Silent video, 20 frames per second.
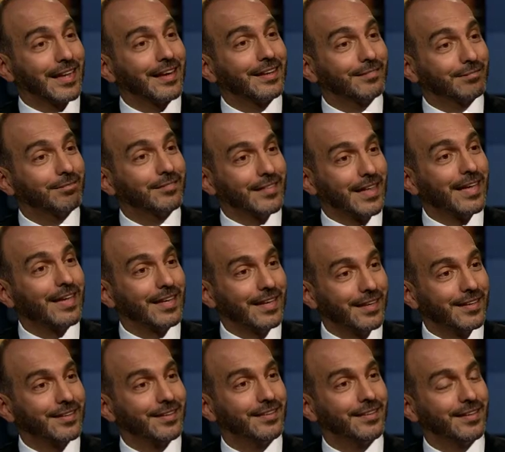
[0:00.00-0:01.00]
are
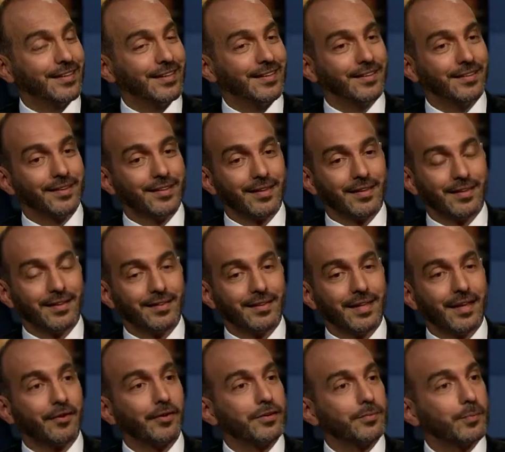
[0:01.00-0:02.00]
taking uh, uh,
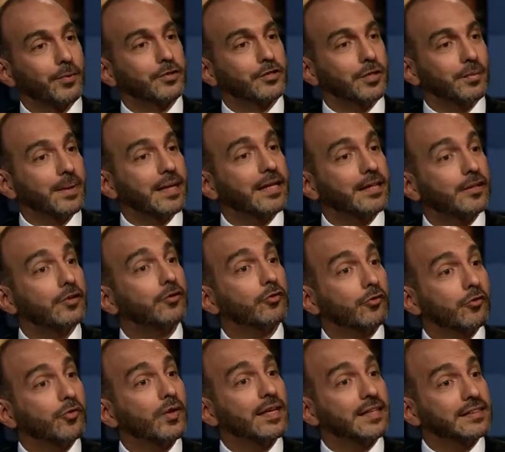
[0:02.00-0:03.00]
the responsibility to
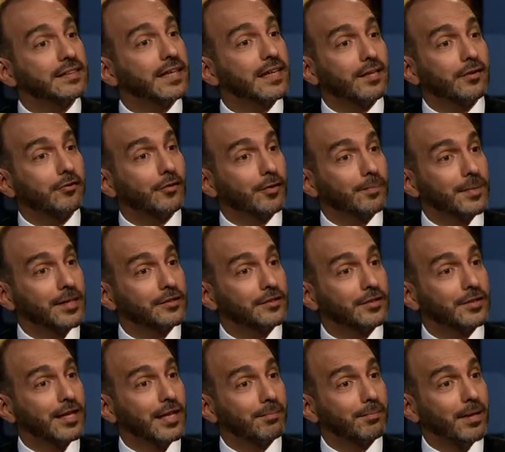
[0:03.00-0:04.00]
fix any
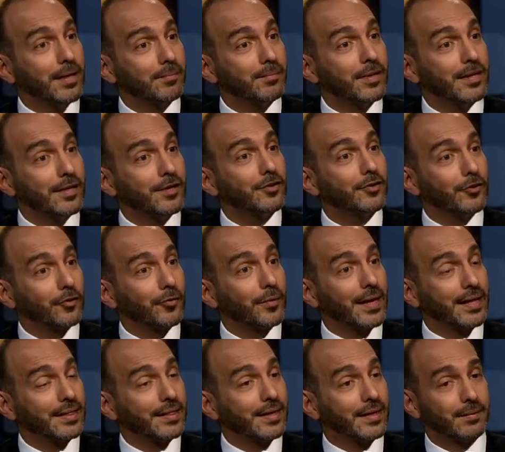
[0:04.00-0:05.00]
information that may be
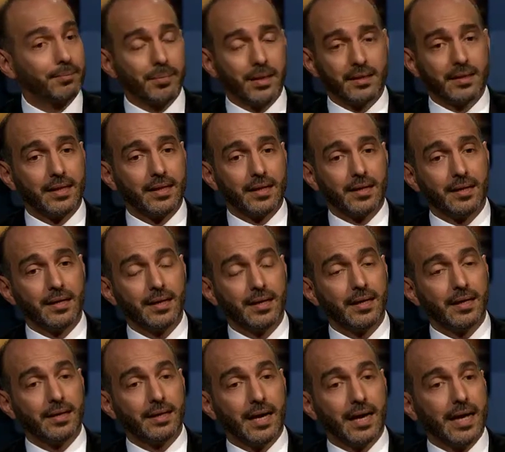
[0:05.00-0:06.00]
incorrect there. But there,
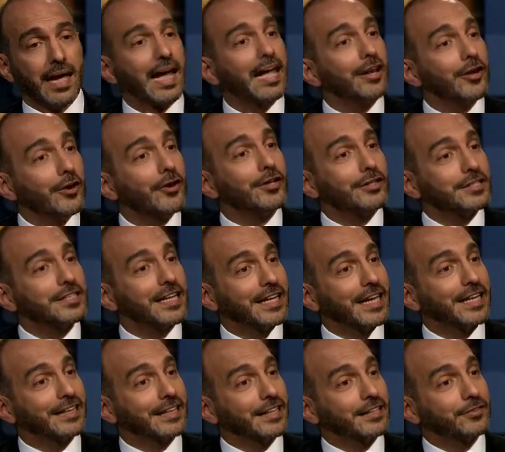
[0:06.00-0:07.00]
I, I, learned
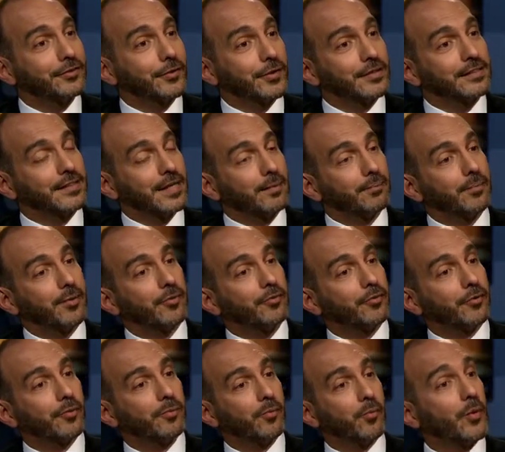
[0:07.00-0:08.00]
genetics, for example,
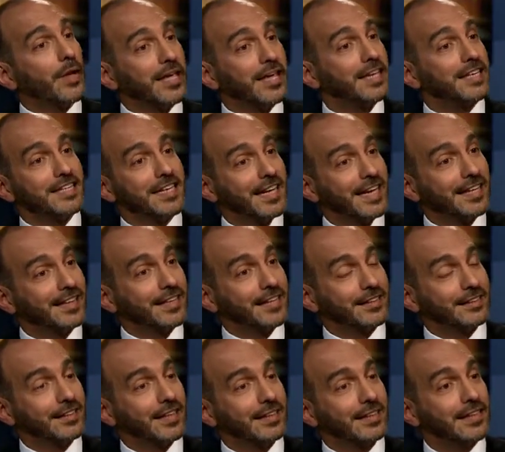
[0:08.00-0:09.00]
from
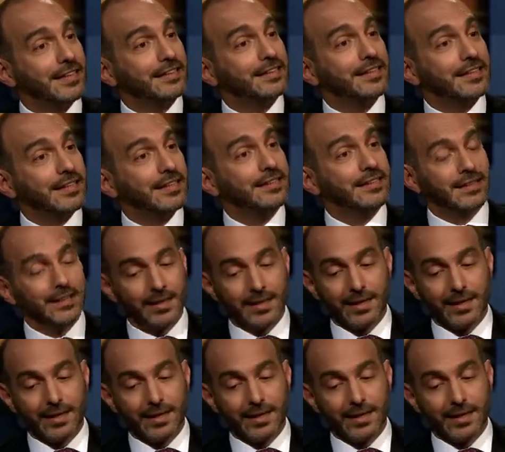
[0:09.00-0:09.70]
Wikigenetics, and this is